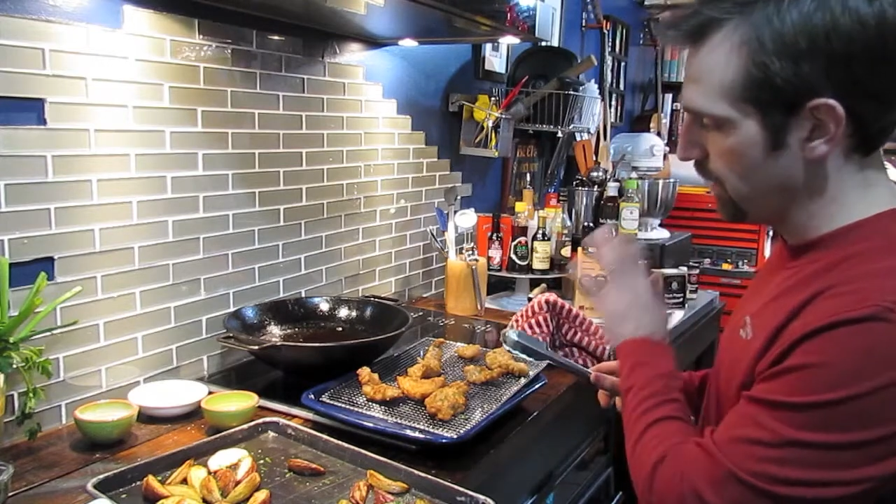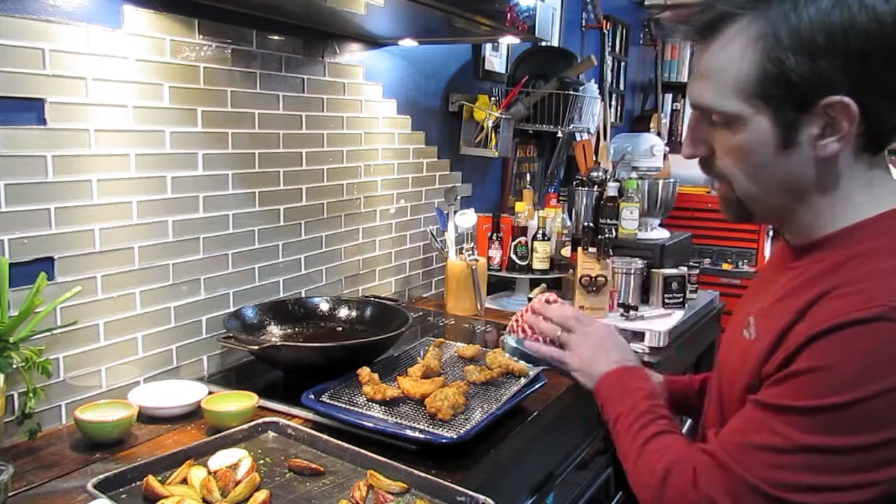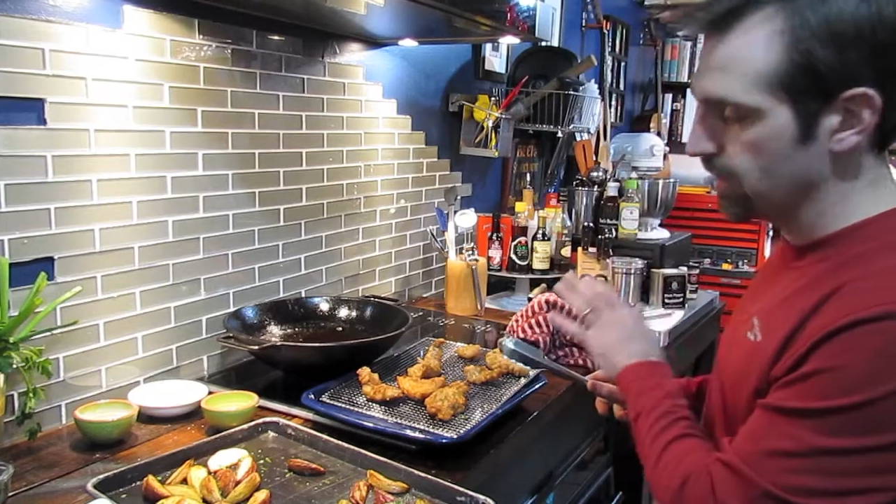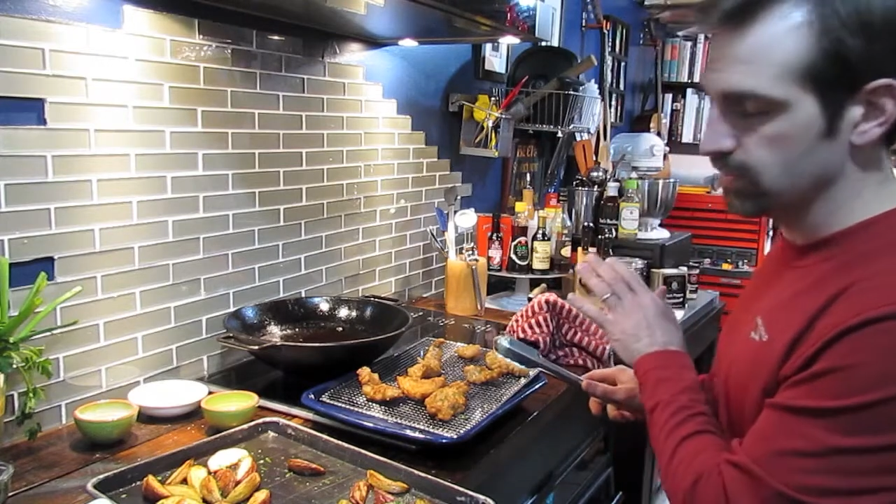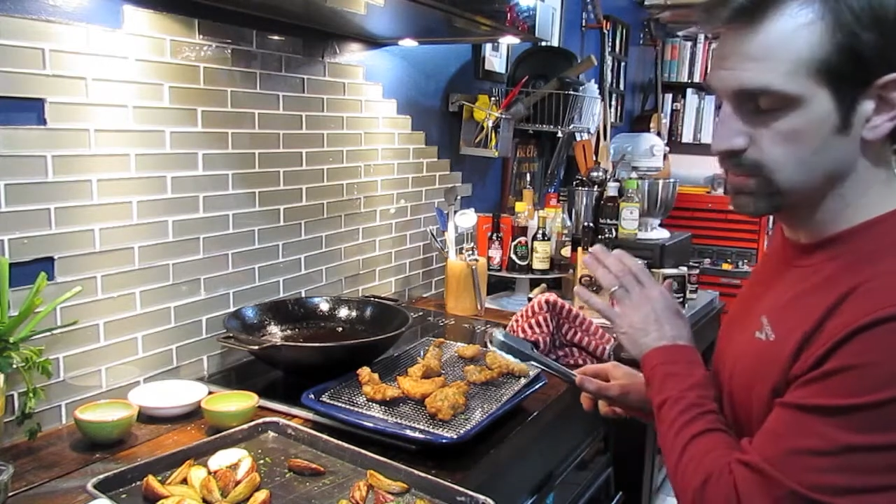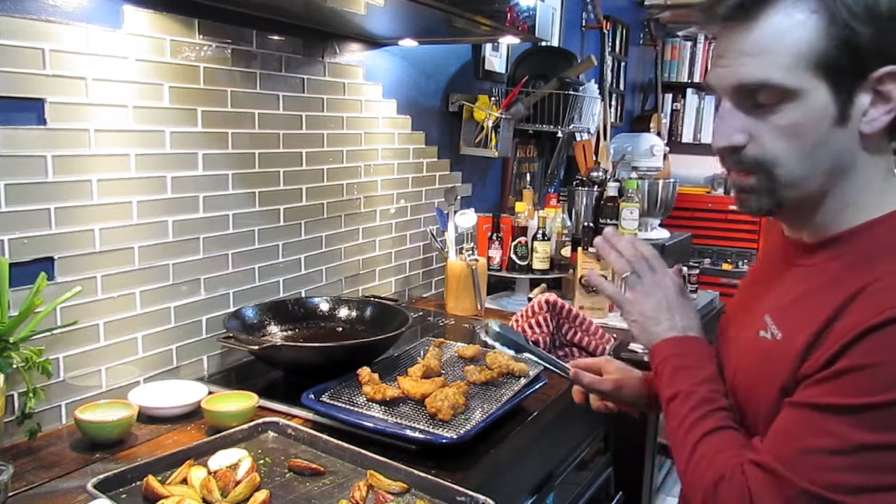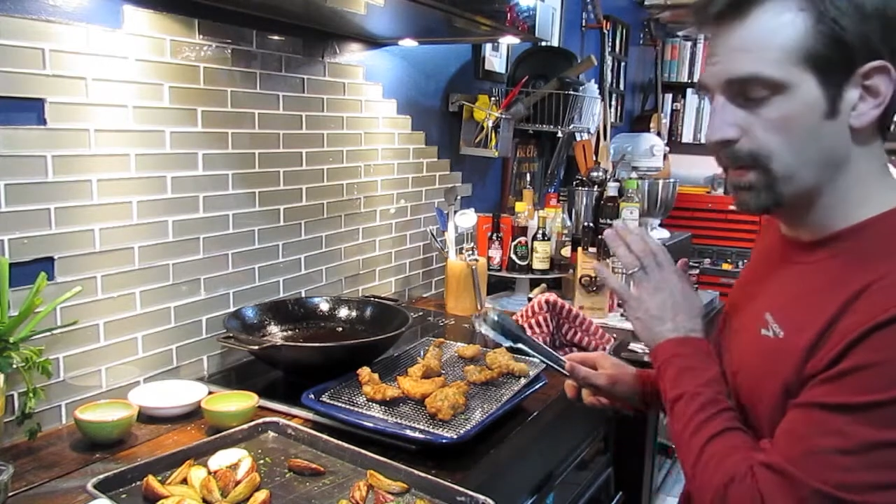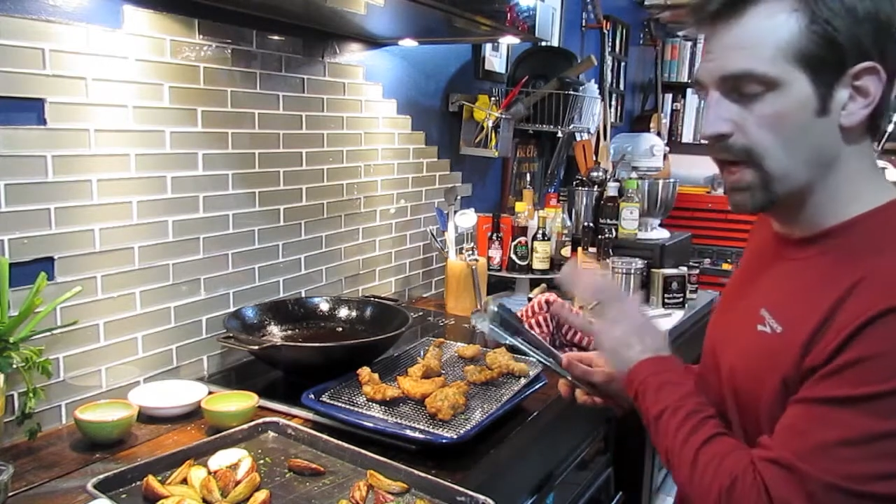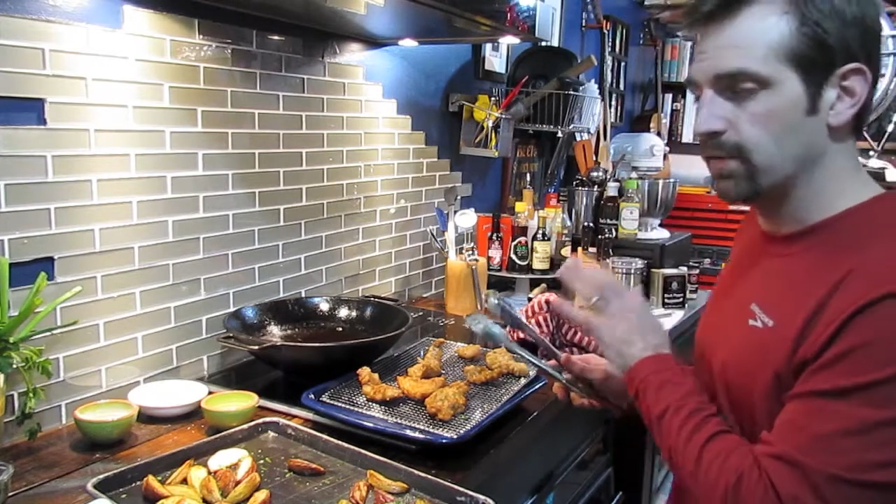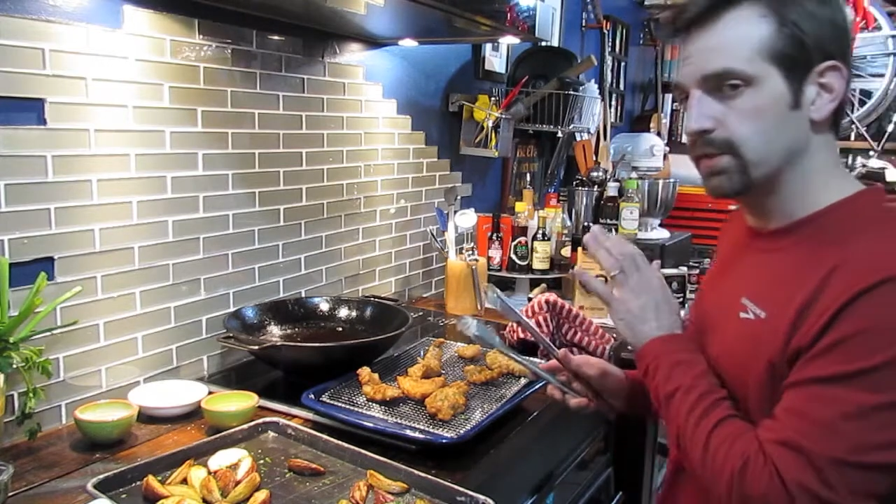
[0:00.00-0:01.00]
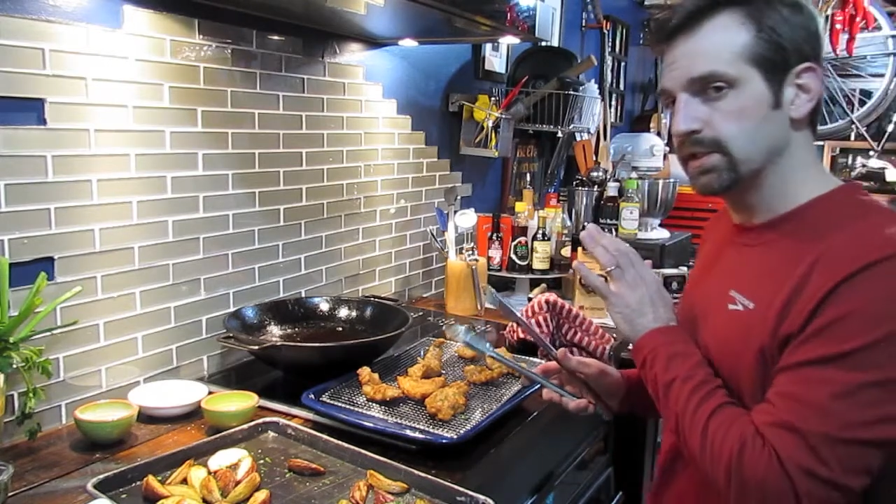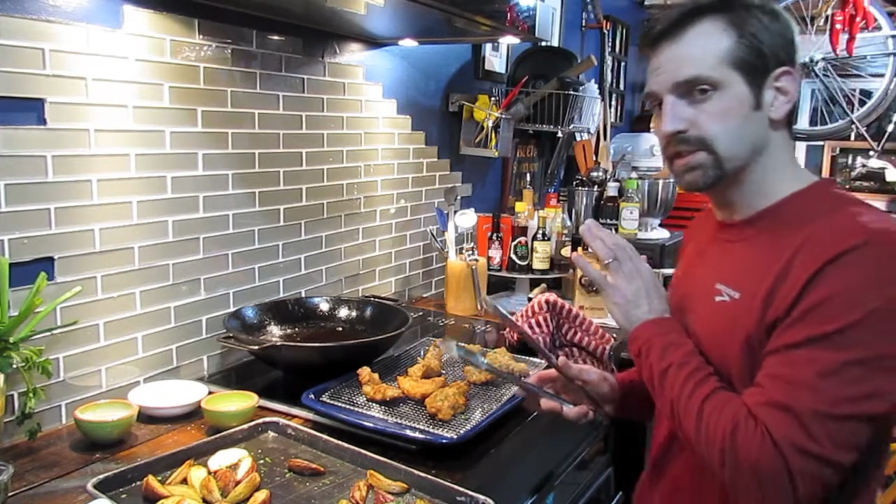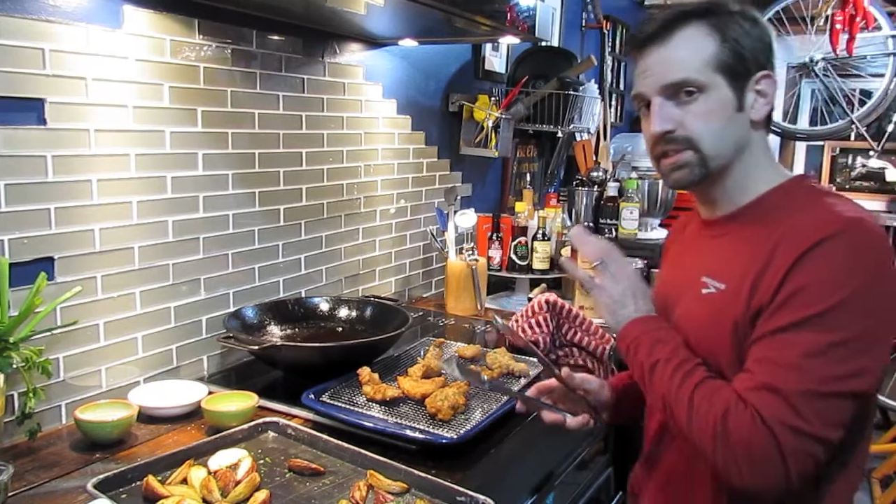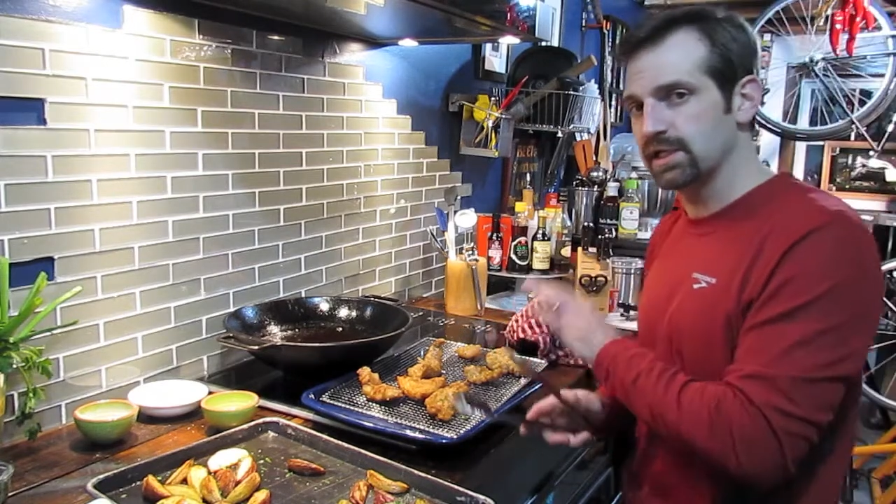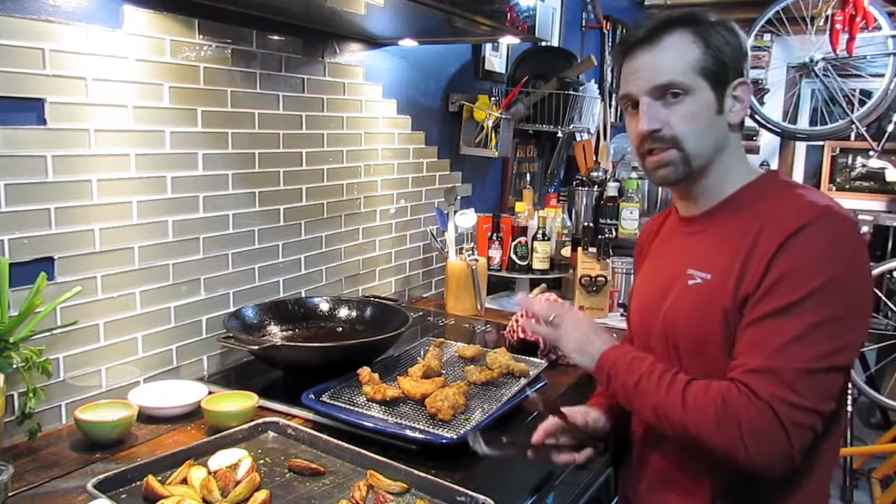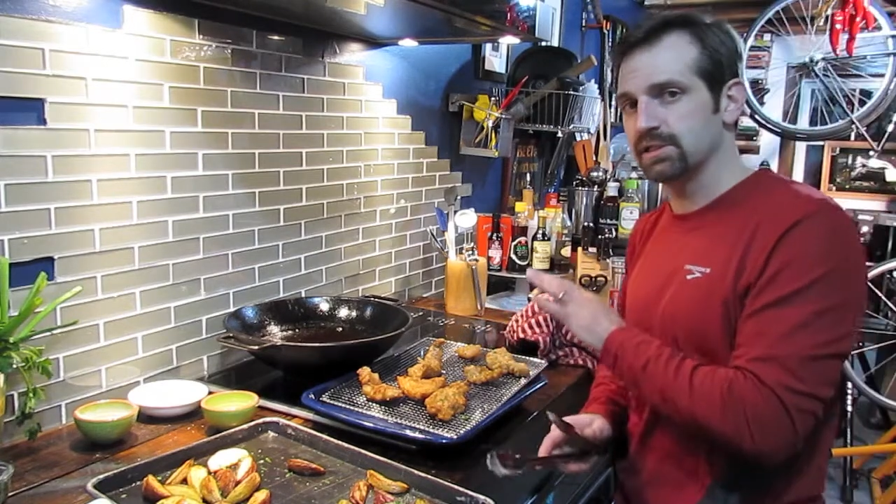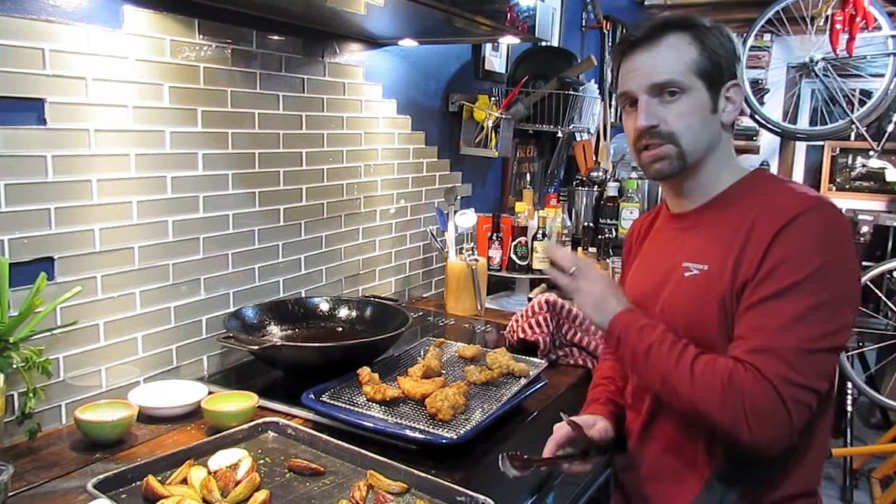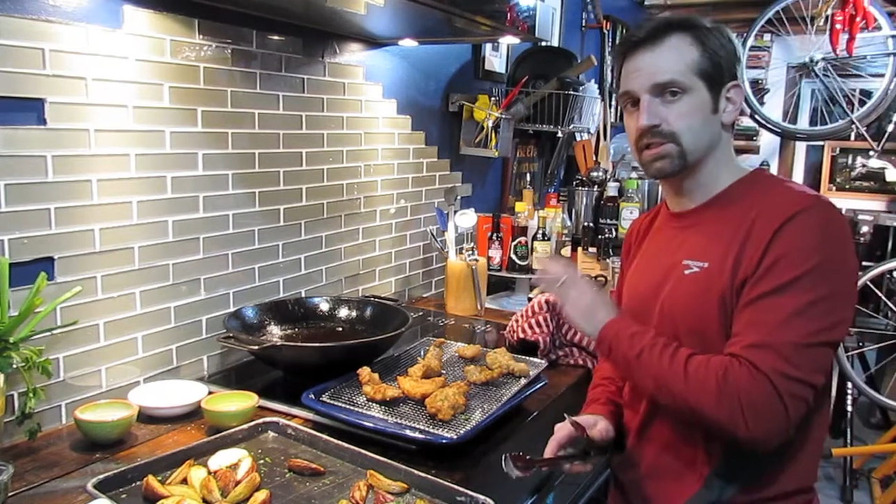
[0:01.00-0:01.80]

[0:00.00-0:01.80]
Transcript: And there was about 6